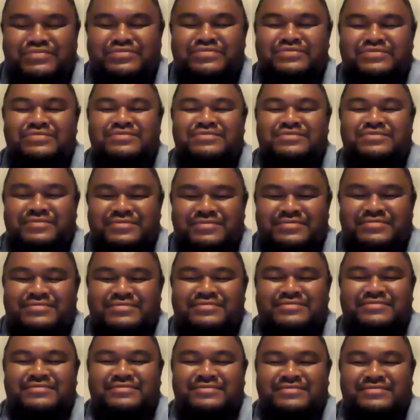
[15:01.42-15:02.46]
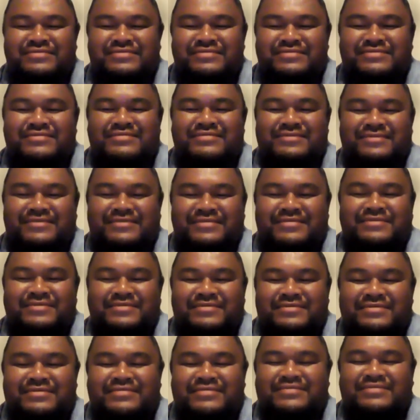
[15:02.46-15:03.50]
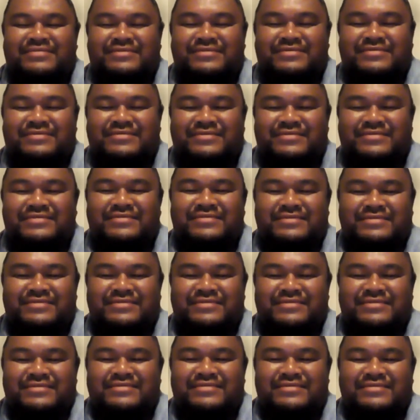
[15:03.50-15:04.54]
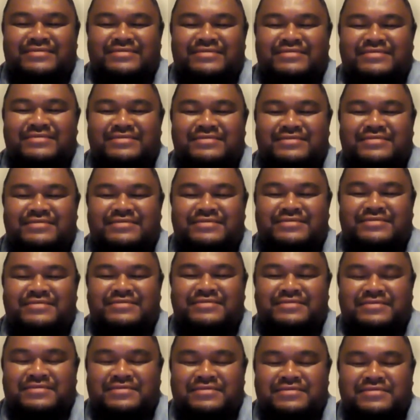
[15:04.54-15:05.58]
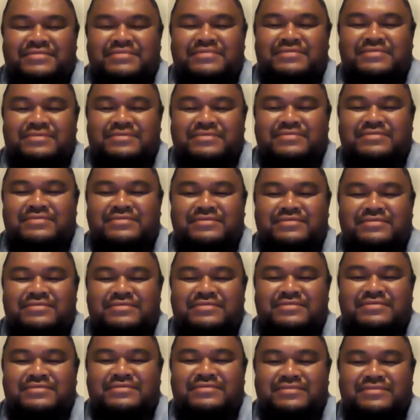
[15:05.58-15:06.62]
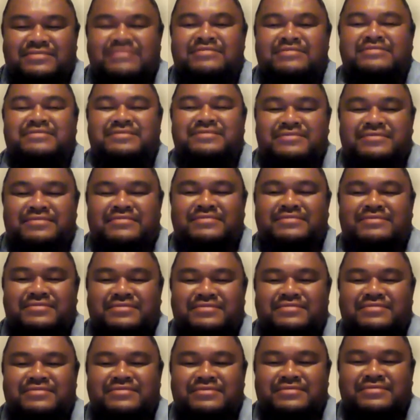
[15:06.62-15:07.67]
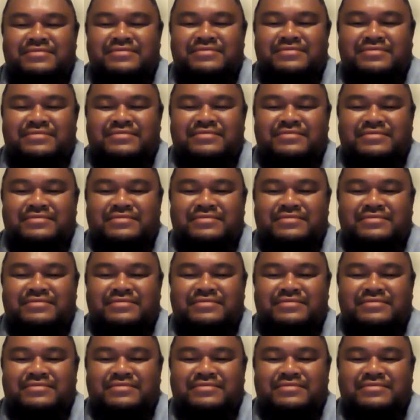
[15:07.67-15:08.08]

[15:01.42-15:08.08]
(not speaking)